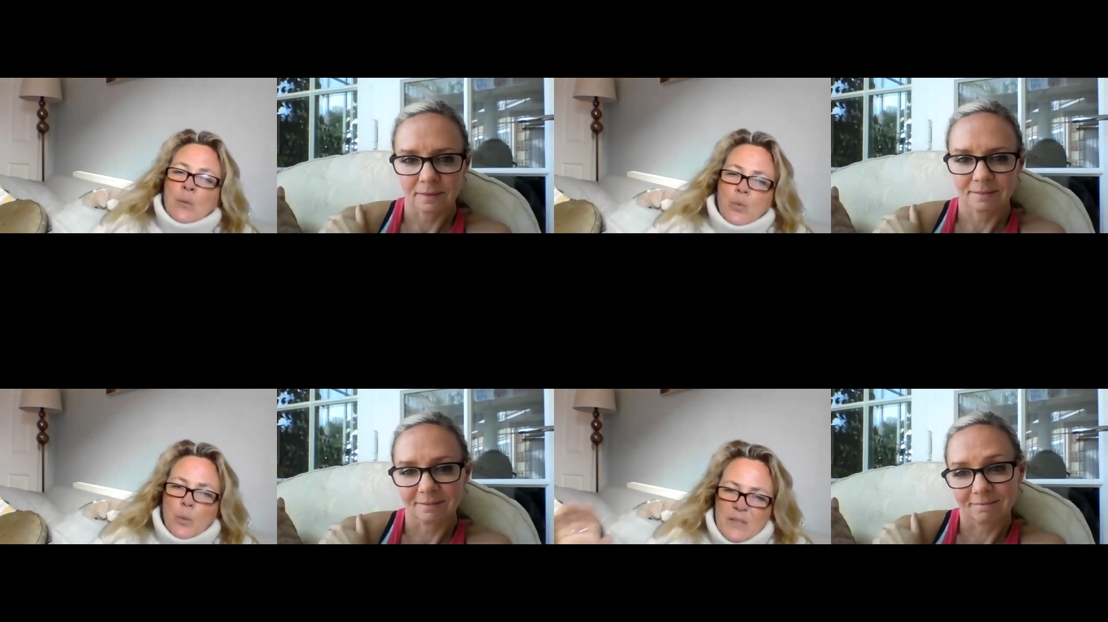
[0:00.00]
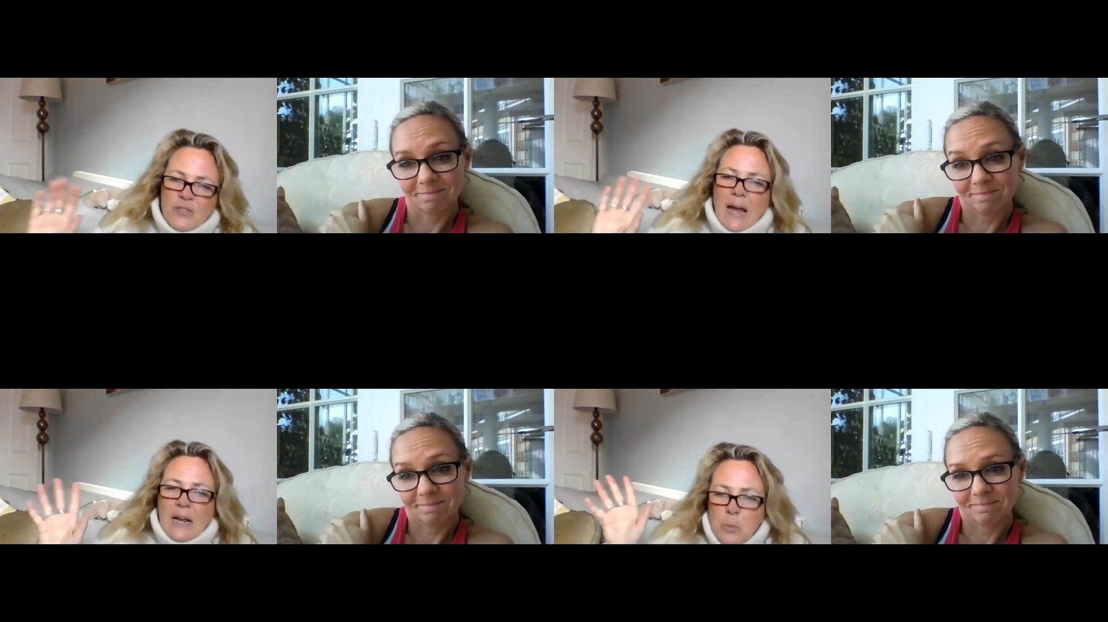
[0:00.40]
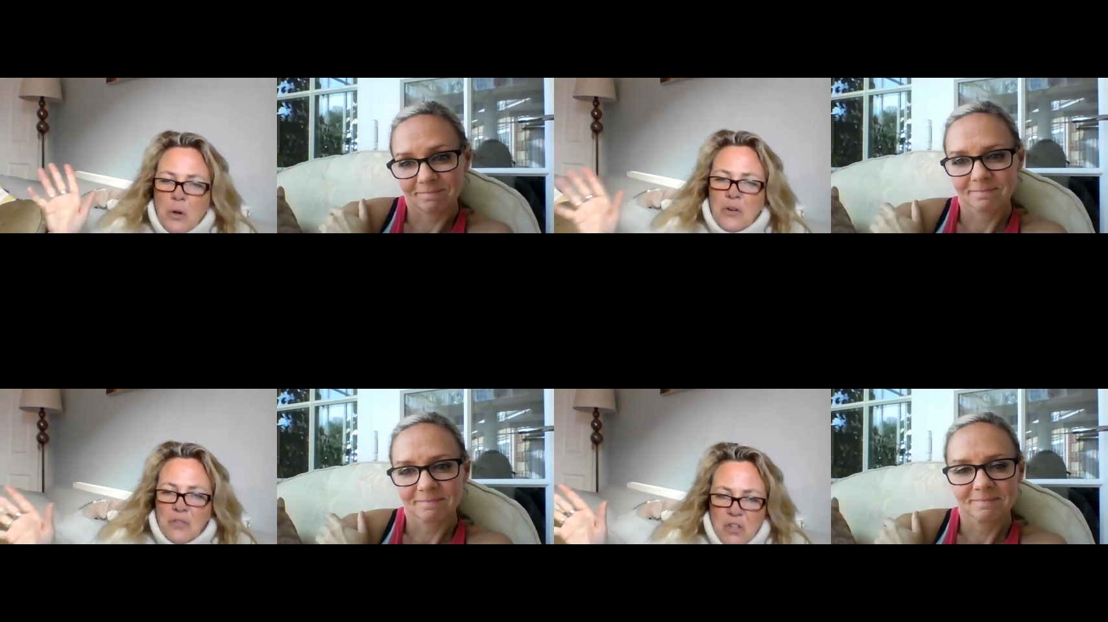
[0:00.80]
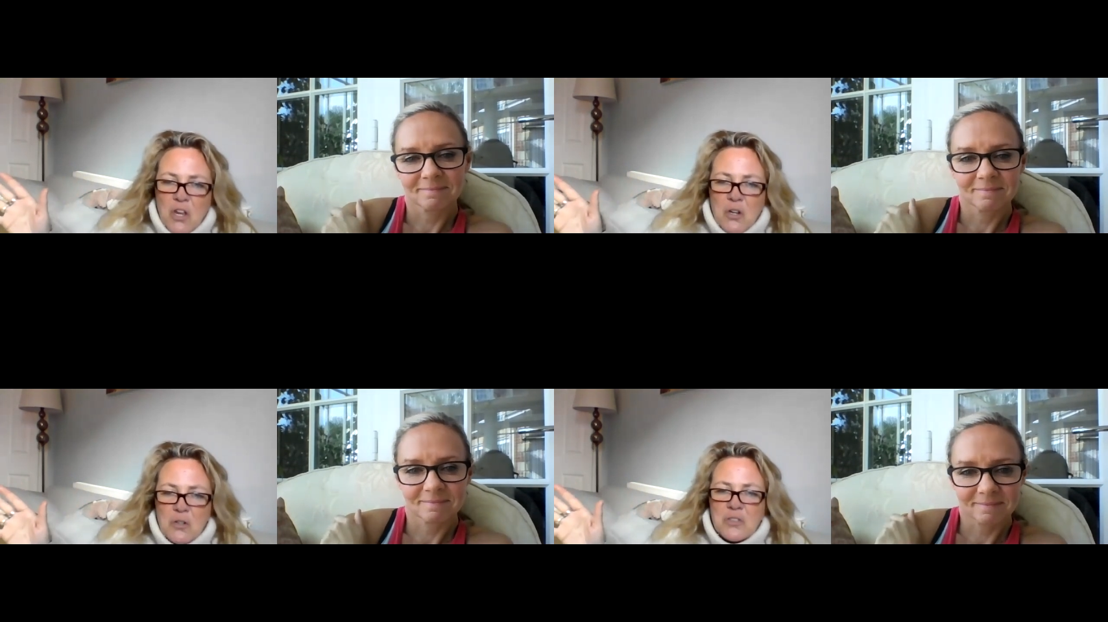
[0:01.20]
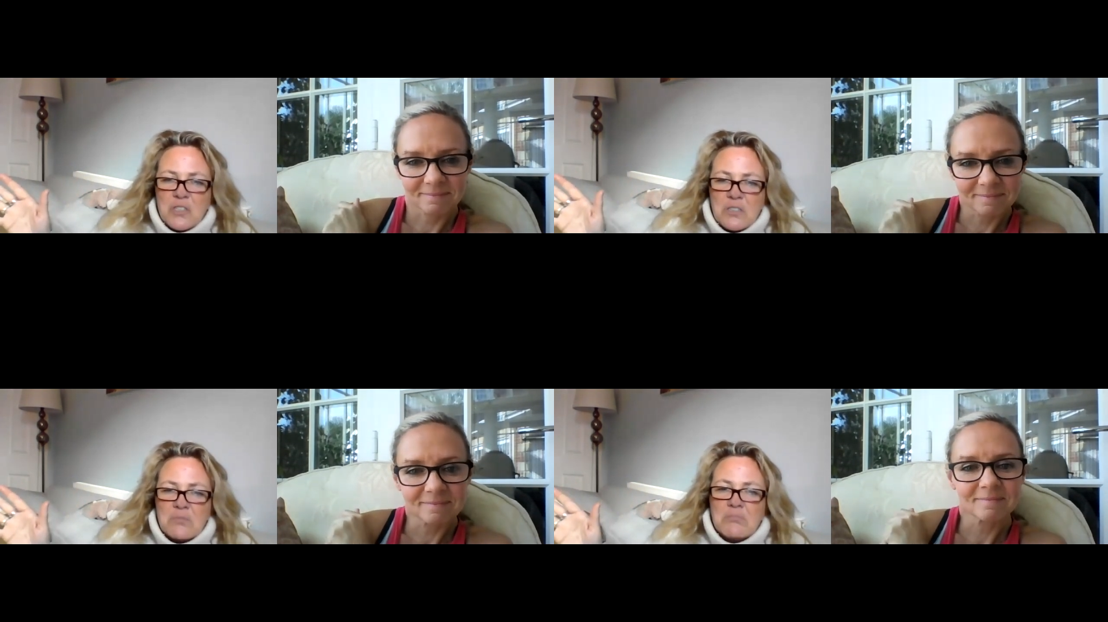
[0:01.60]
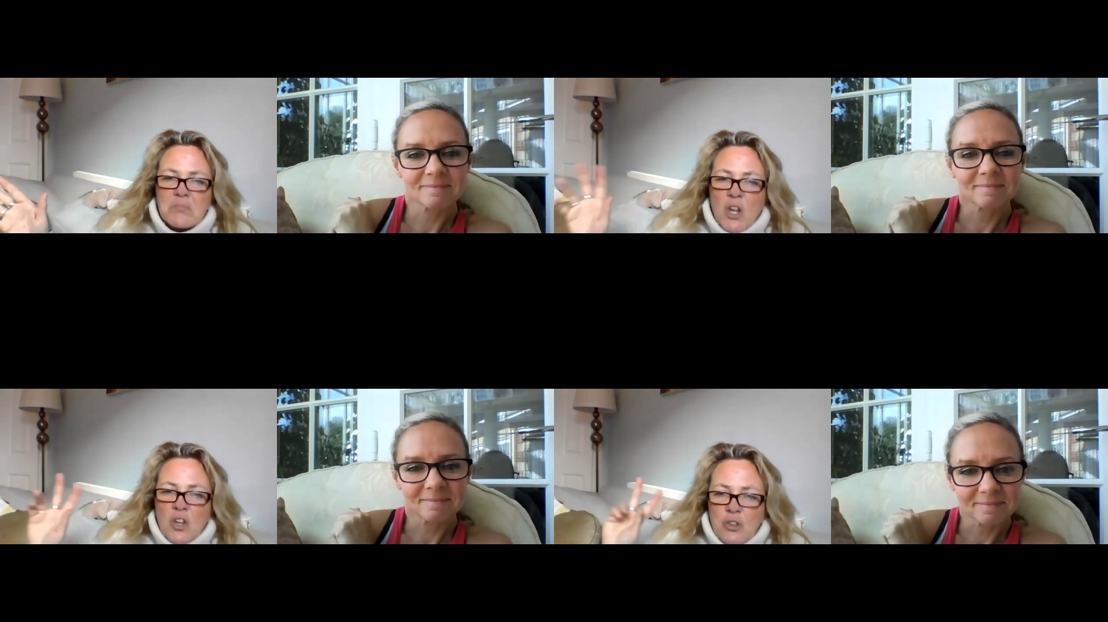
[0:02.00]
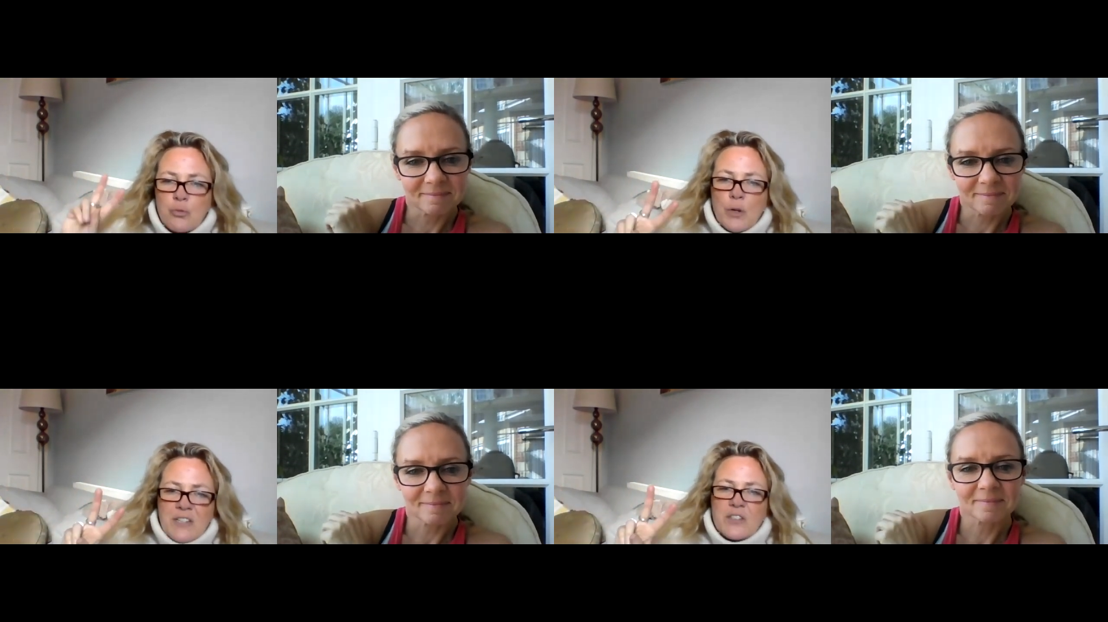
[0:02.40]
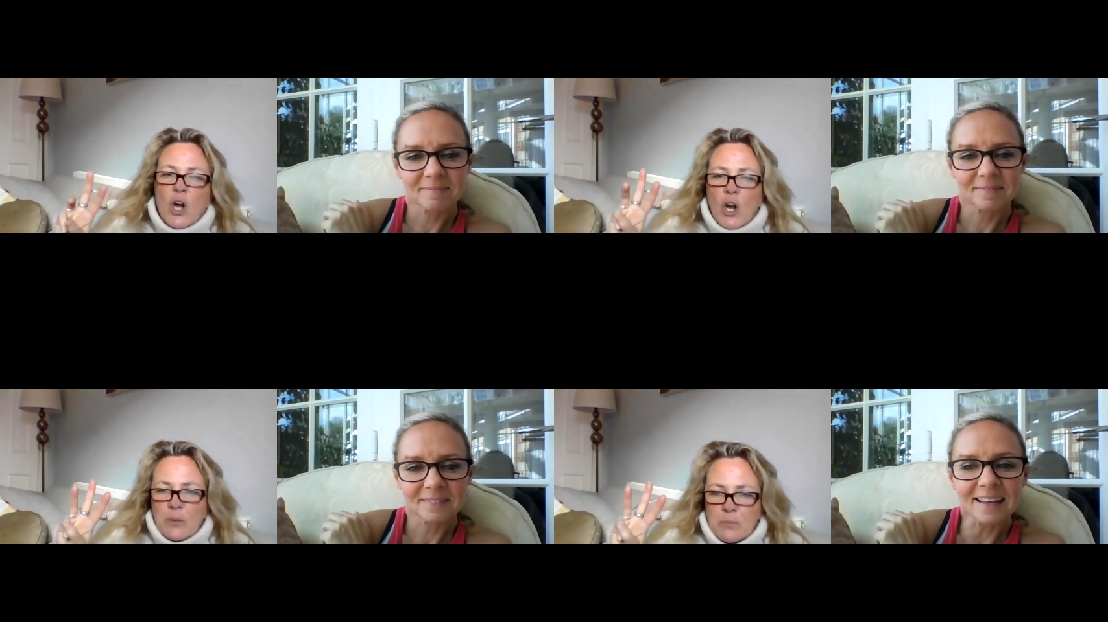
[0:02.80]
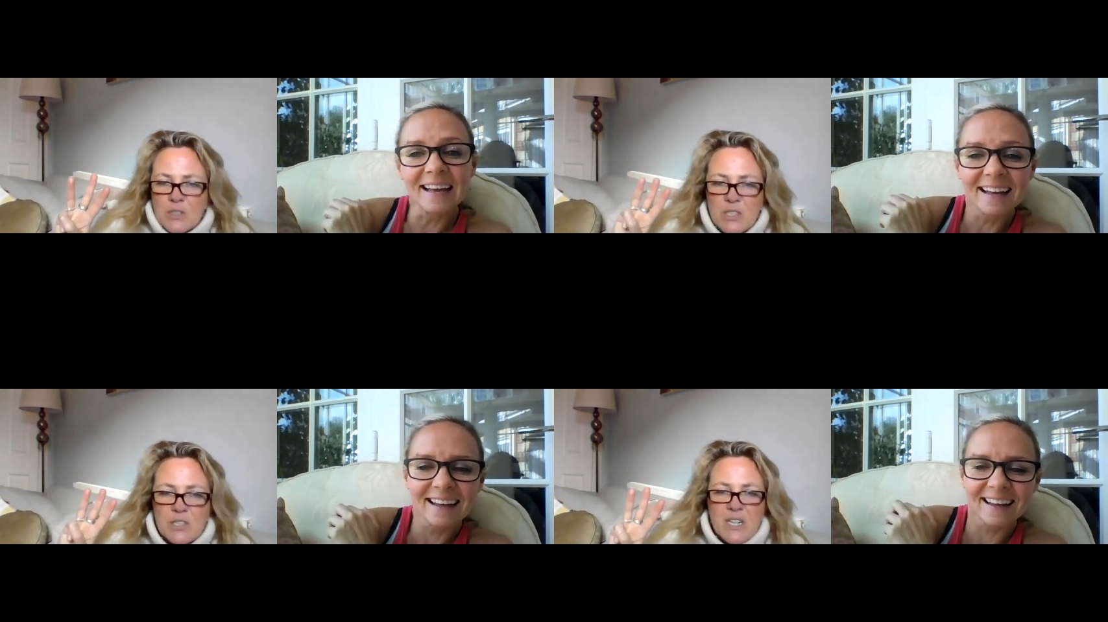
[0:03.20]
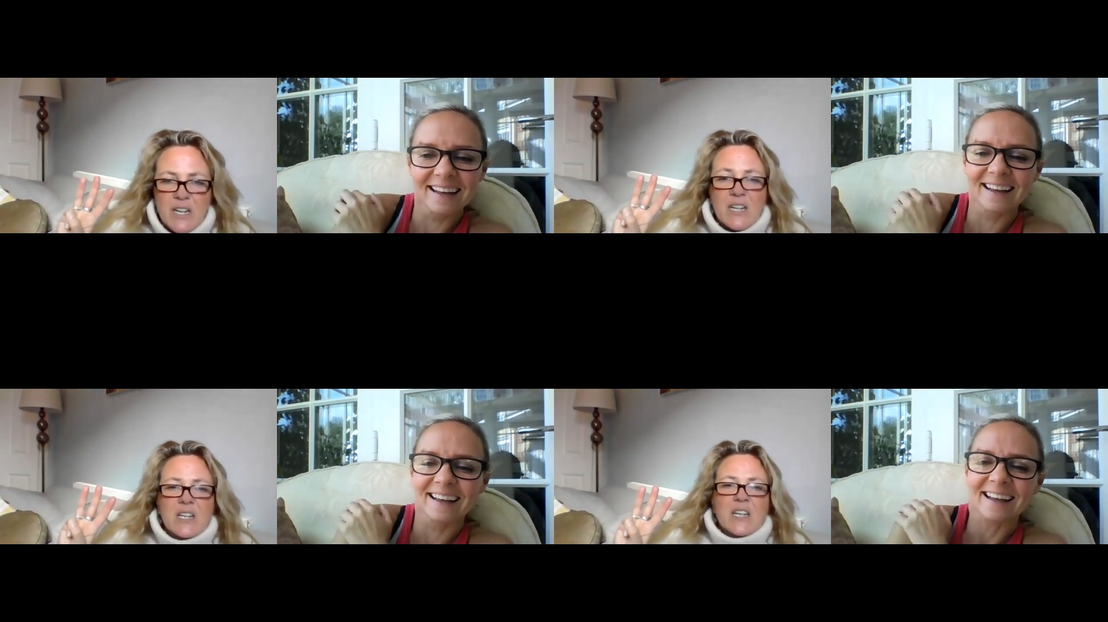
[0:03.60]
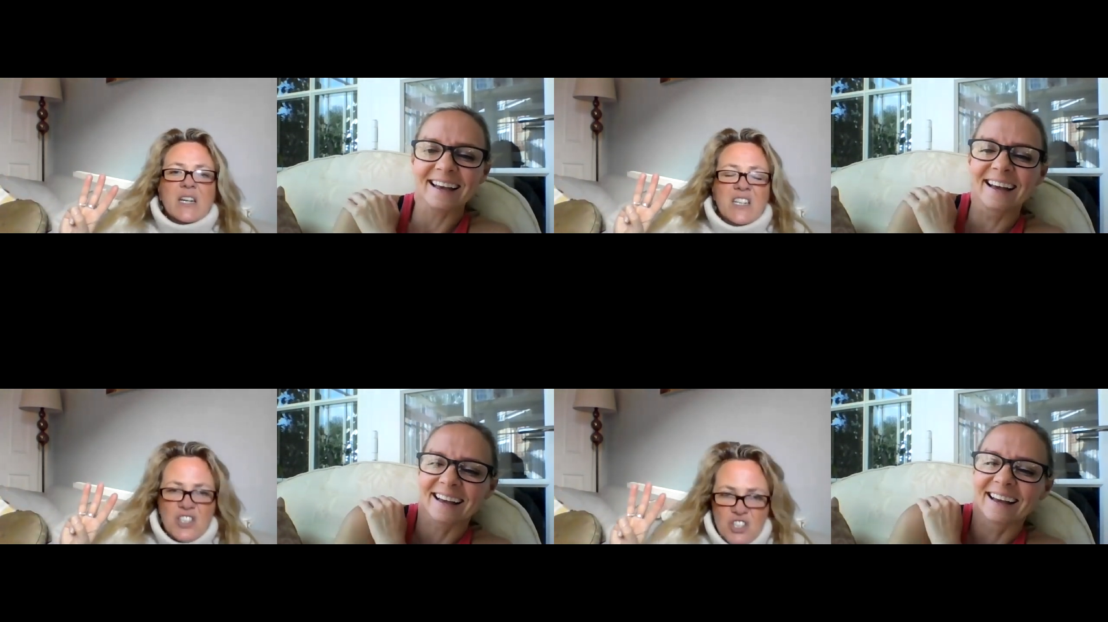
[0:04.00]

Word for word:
Speaker 1: Well, we've had one of those three times today, each.